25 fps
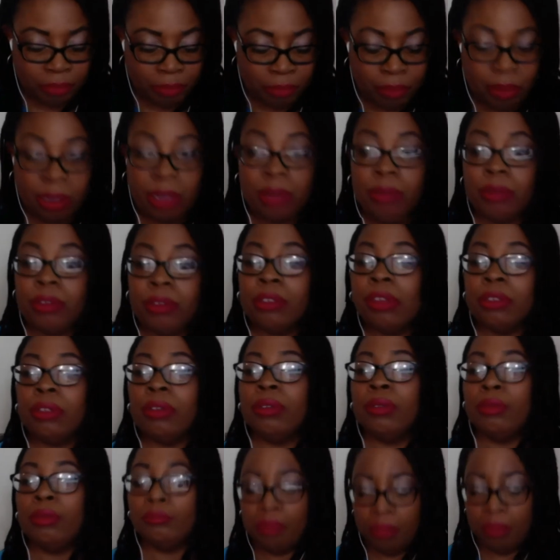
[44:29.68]

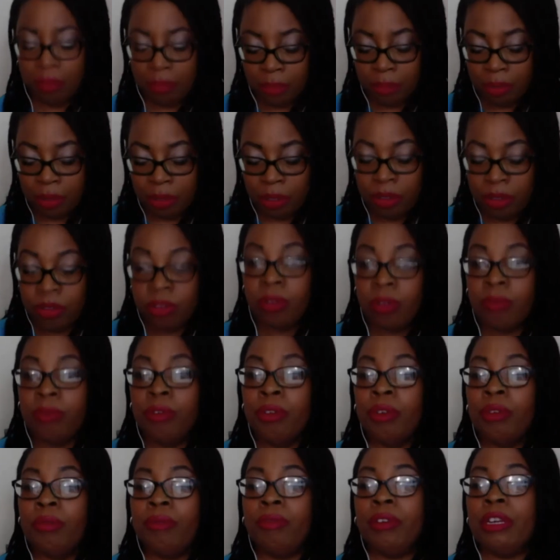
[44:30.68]
Periscope. So if
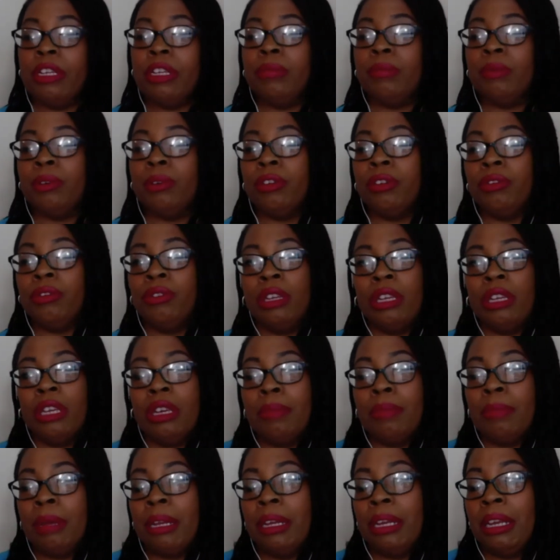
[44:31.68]
you're in Facebook and you didn't
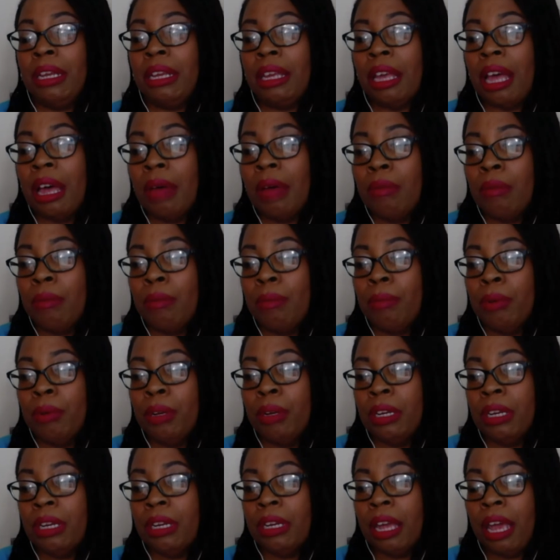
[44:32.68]
get my link, I will put
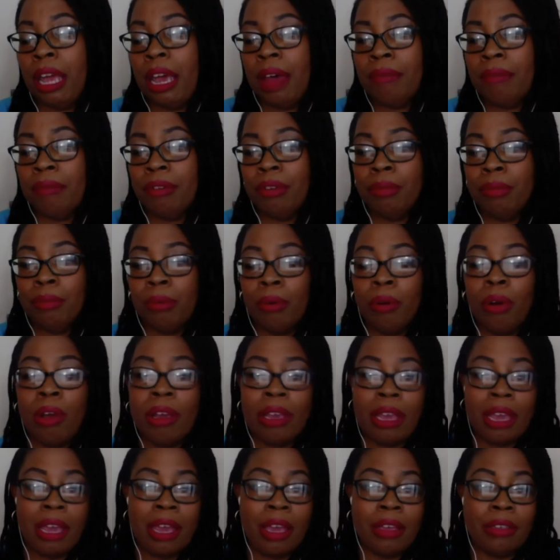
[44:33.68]
it in after the
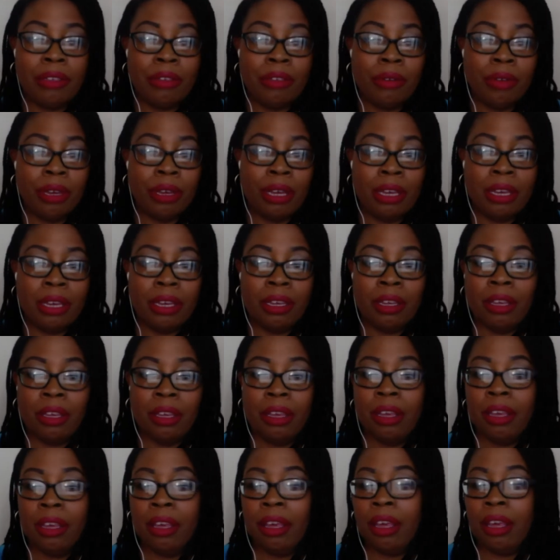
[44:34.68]
broadcast. Okay.
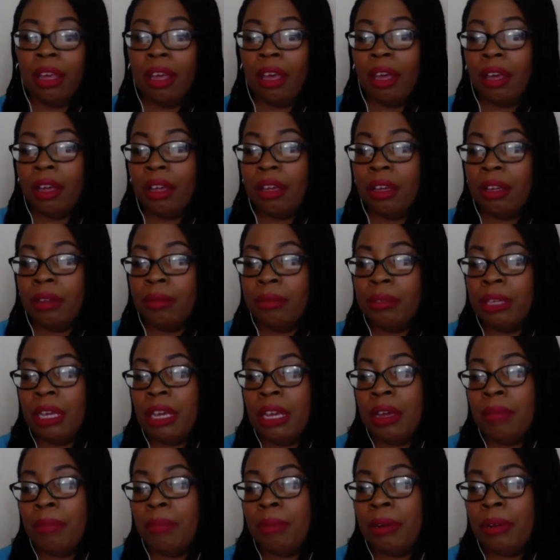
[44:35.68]
Um,
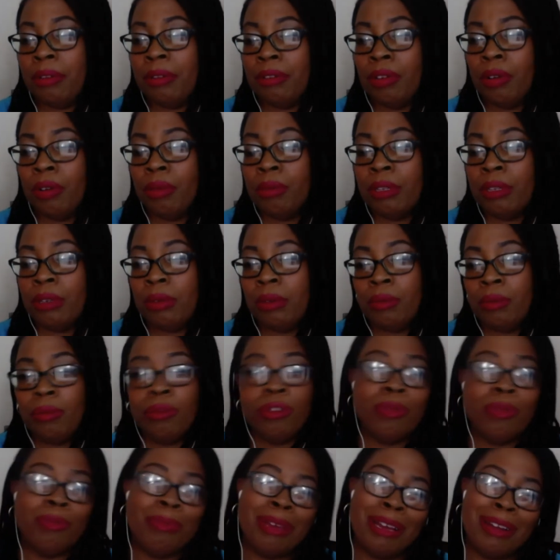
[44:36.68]
yeah, and Periscope
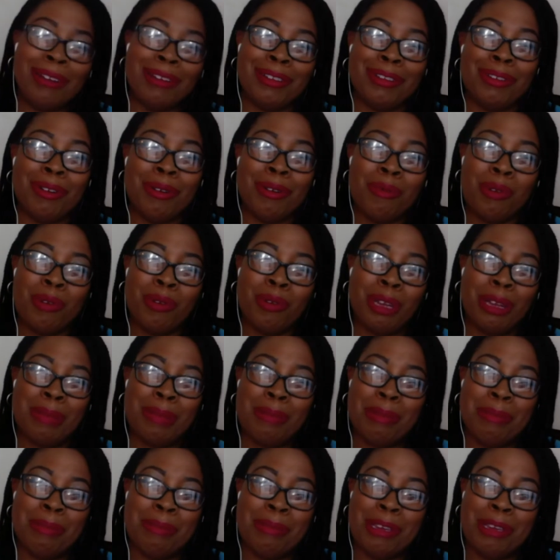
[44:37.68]
Periscope won't let
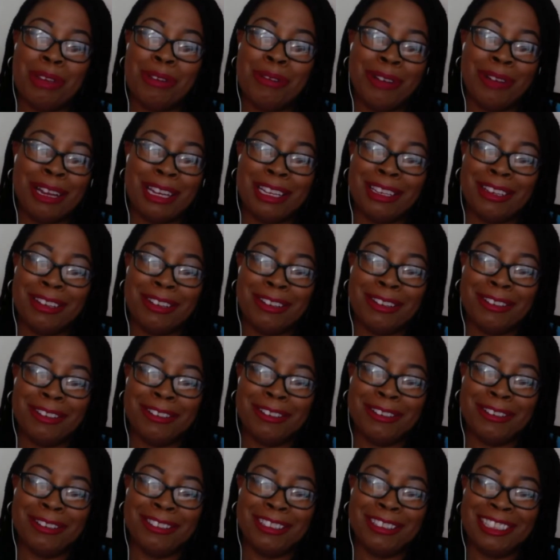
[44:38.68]
me be great,
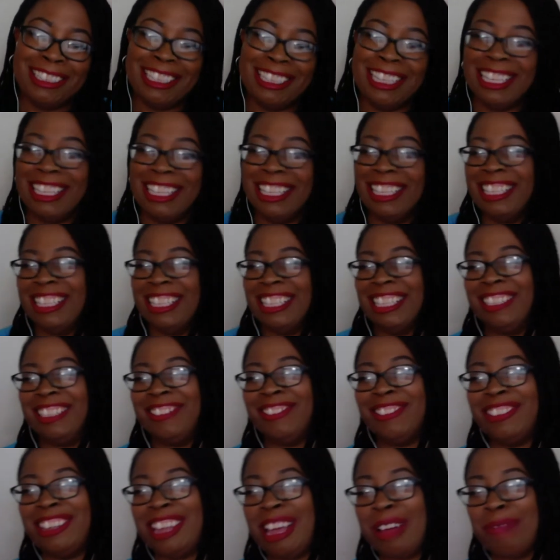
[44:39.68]
y'all. it
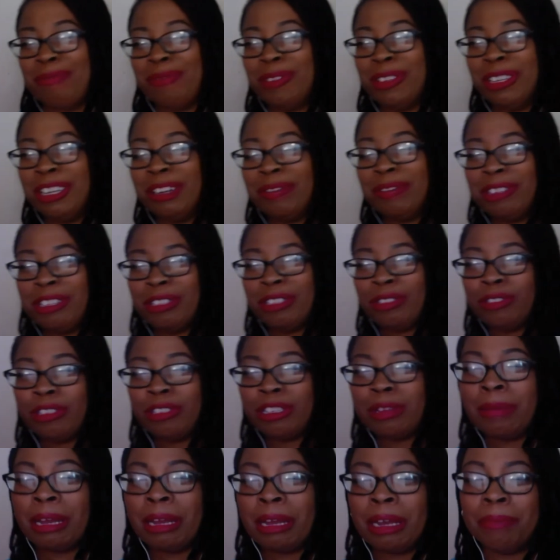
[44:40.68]
will not put it up there. So
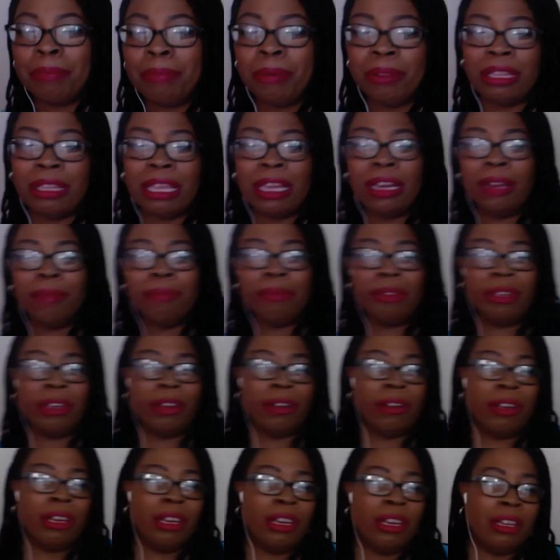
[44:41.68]
somebody put that up
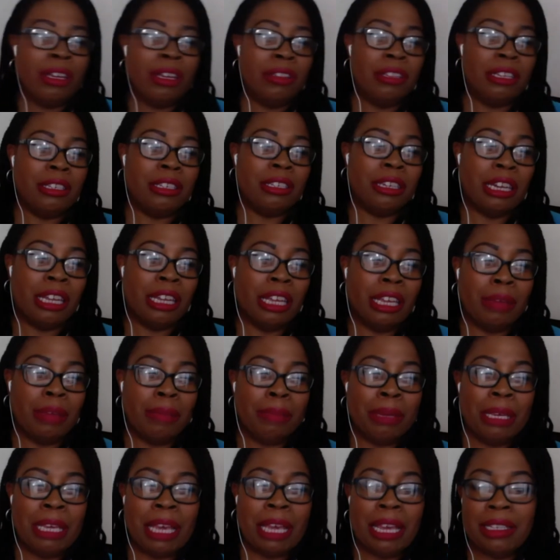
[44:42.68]
there this
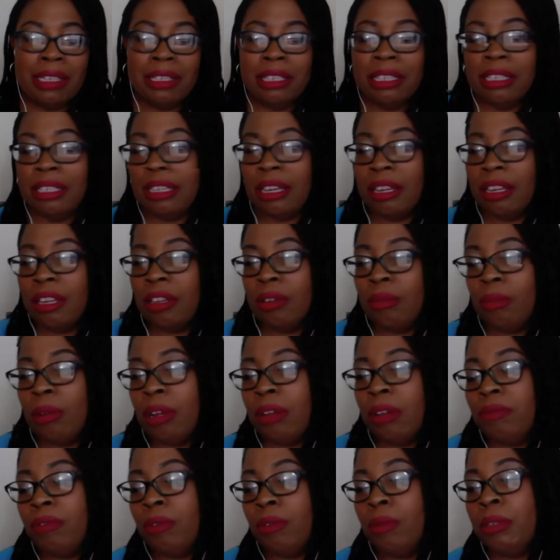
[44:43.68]
link,
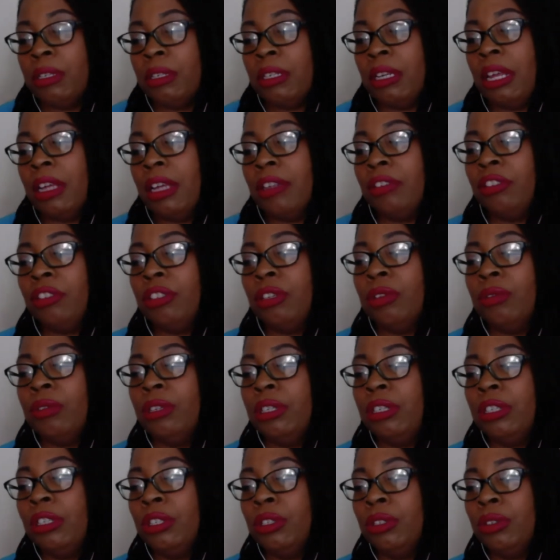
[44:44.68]
bit.ly forward slash
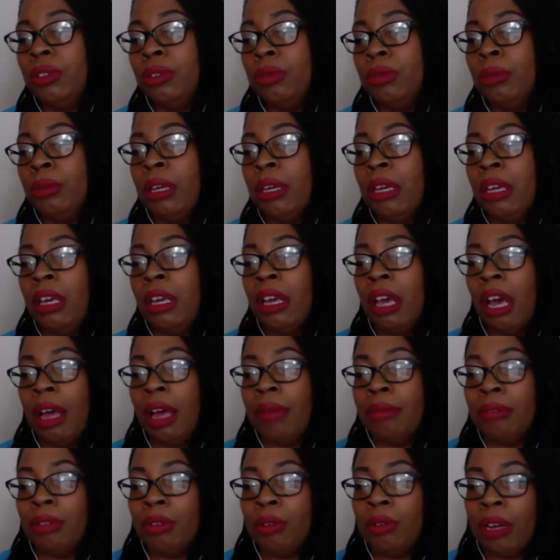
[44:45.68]
Toni Tube.
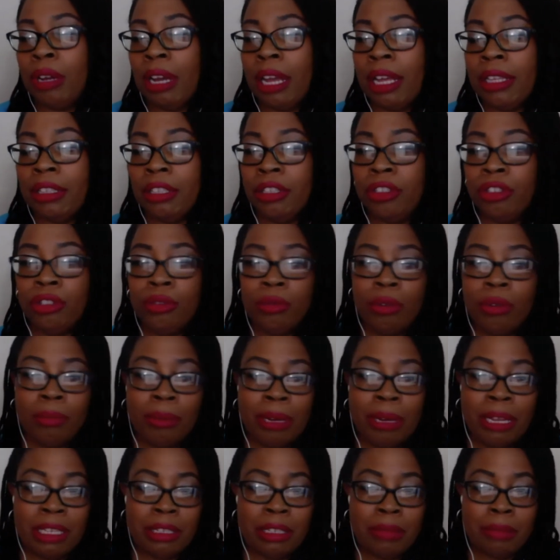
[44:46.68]
I'm so glad that you were
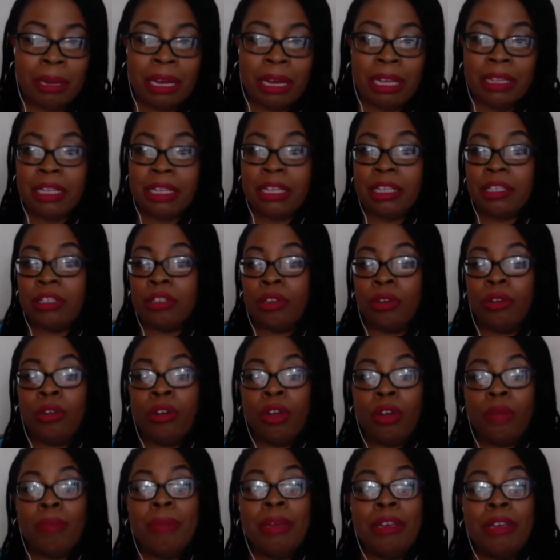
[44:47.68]
blessed by this. So
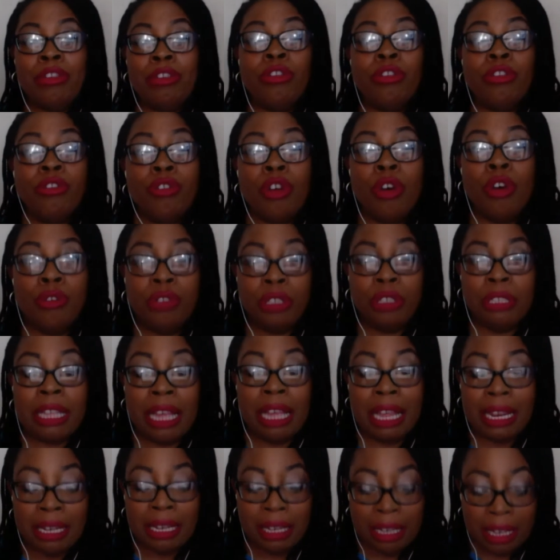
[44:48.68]
look, make sure you go to
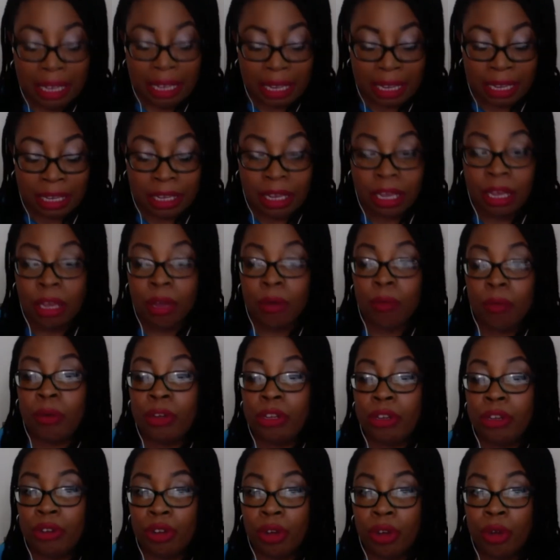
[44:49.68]
that link.
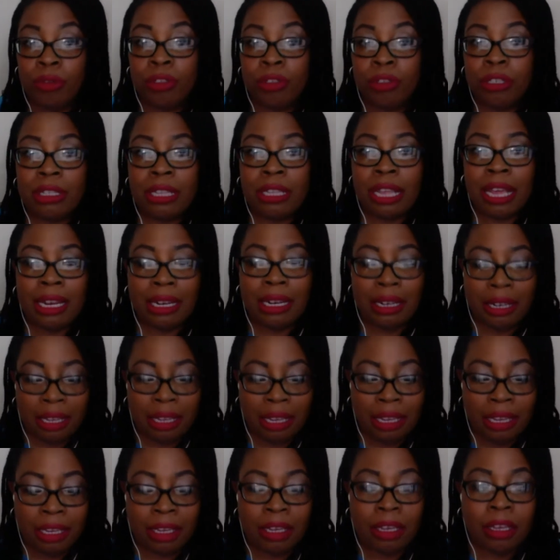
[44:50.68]
When you go to that
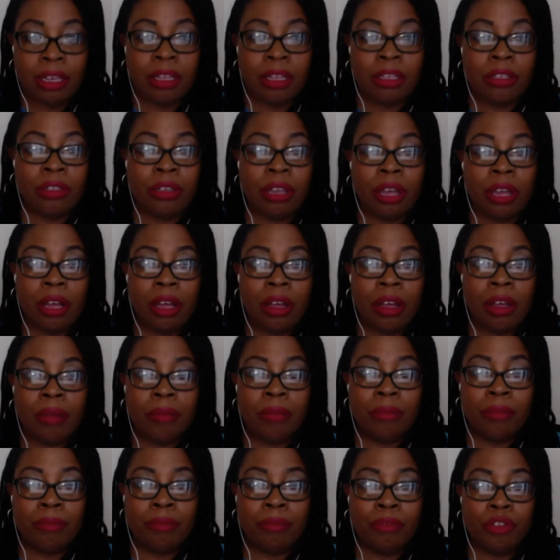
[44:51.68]
link,
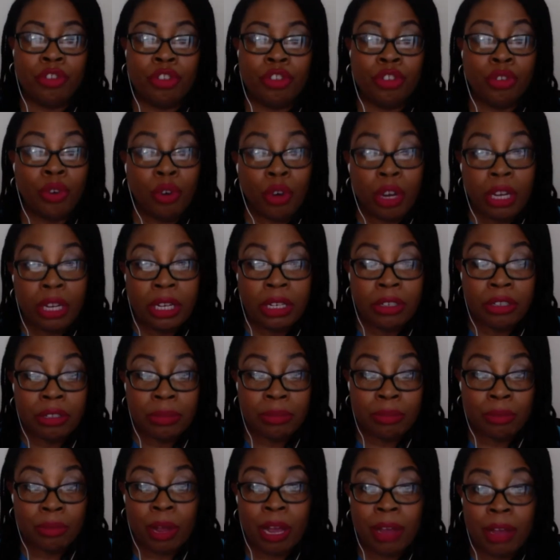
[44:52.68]
um, join,
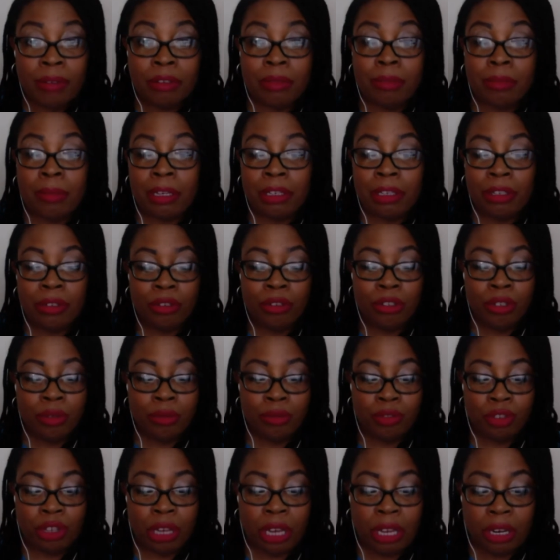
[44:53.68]
subscribe to my YouTube
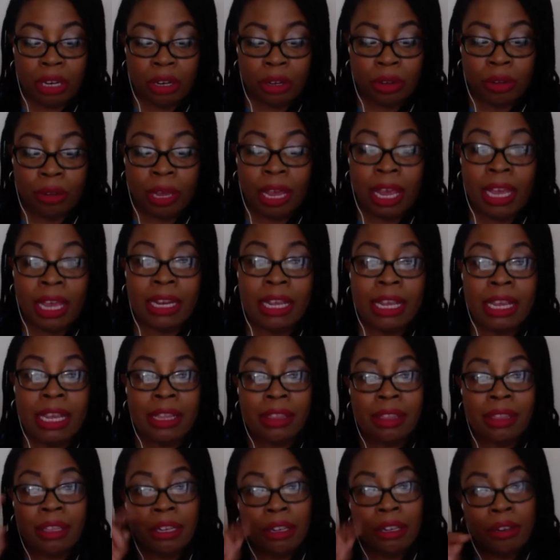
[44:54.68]
channel, and hit
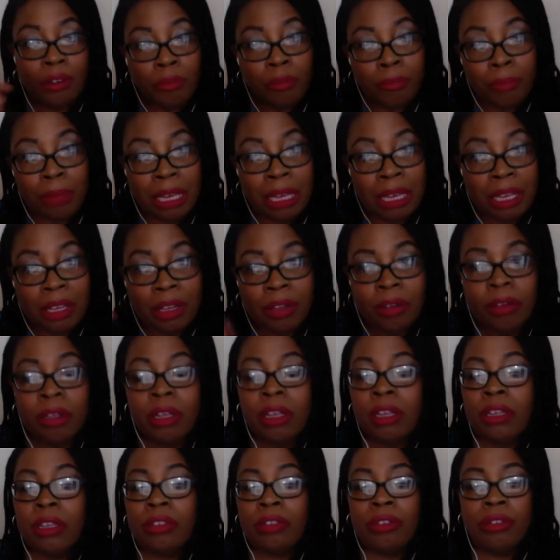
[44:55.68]
the little bell
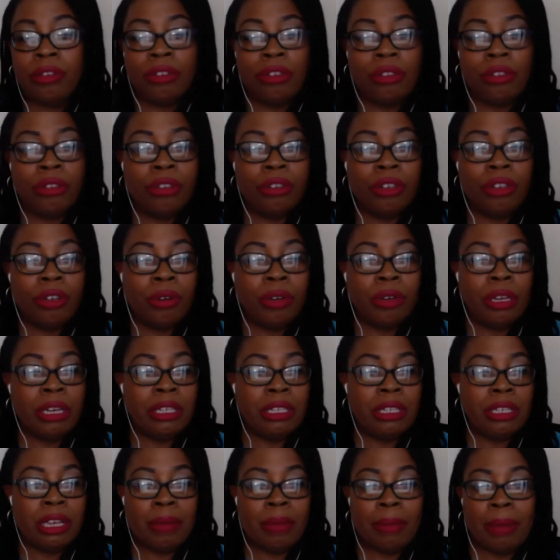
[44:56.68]
so you'll know
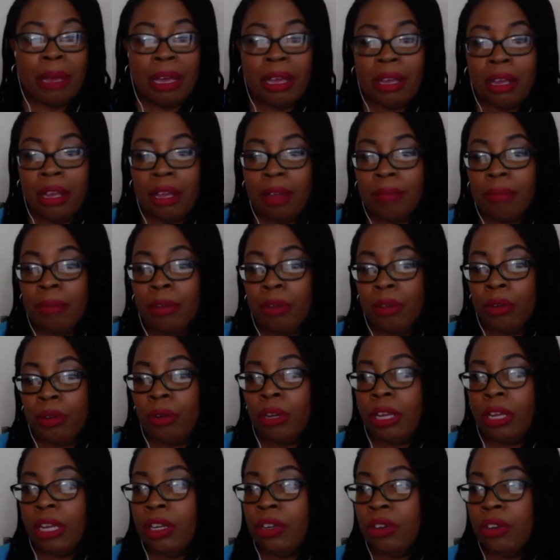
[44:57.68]
anytime I upload
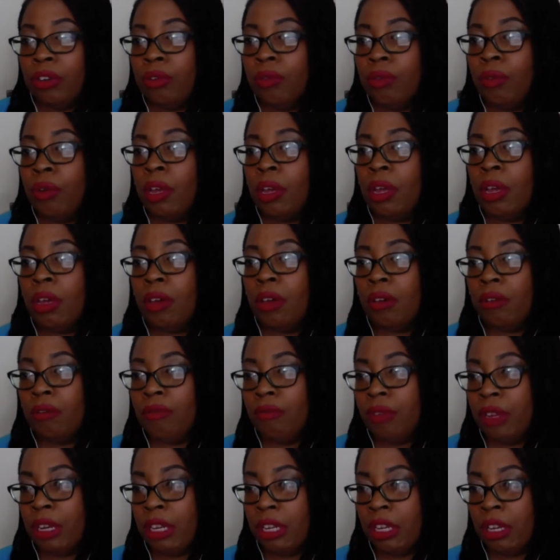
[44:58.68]
a new
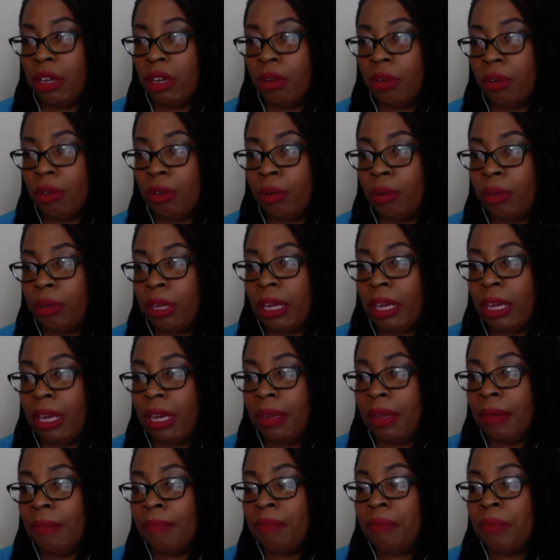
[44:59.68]
video.
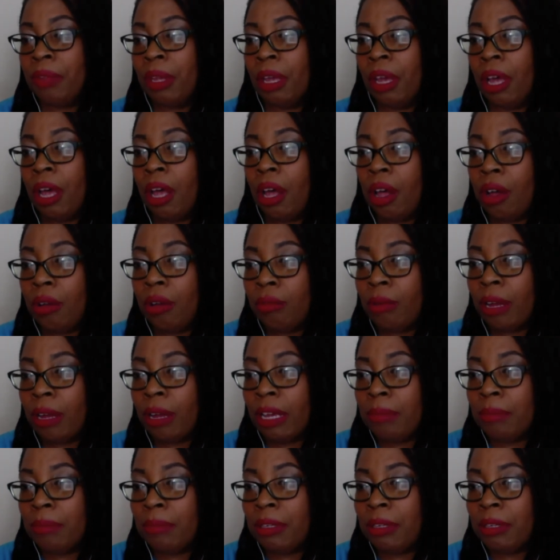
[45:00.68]
Okay. All
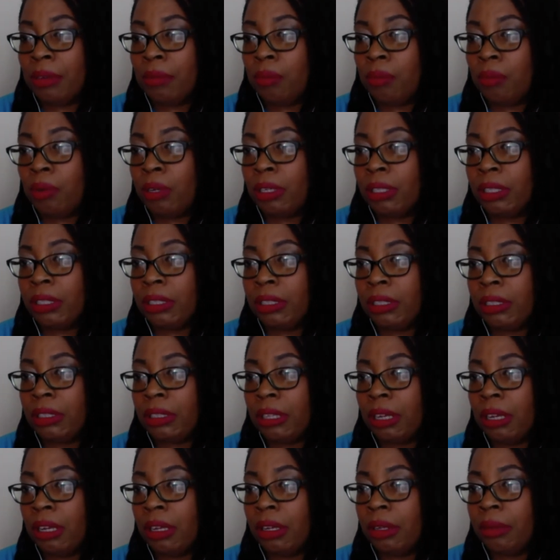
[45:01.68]
right, dear ones.
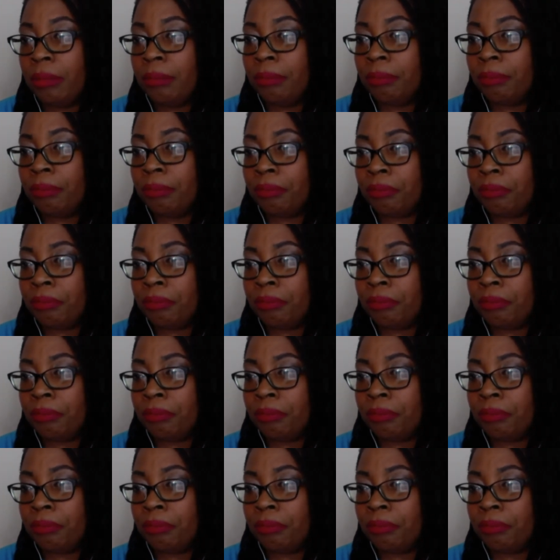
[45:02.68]
Um,